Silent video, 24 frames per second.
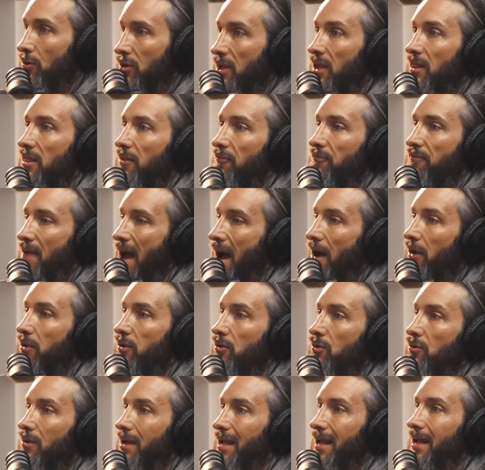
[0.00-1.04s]
you'll get the
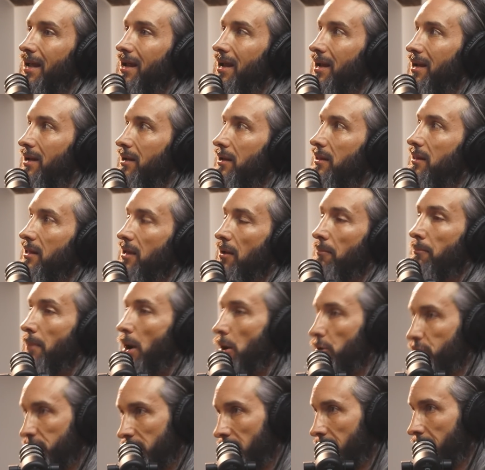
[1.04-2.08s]
value in the
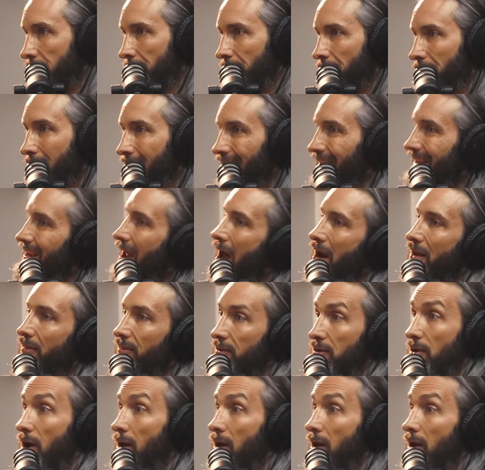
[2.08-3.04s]
emotion, not in the